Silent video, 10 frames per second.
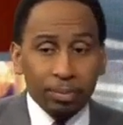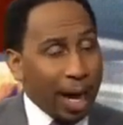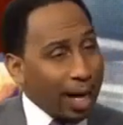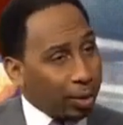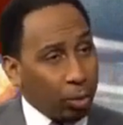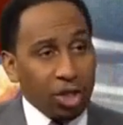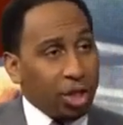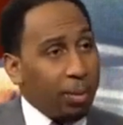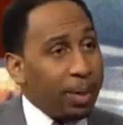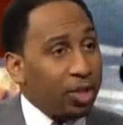I thought he
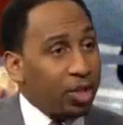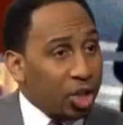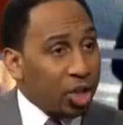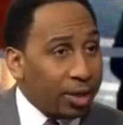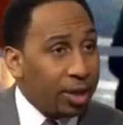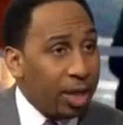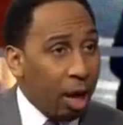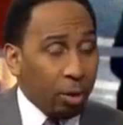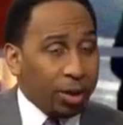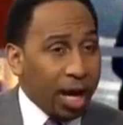should have been checked,
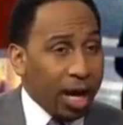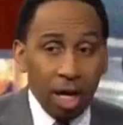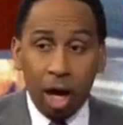okay?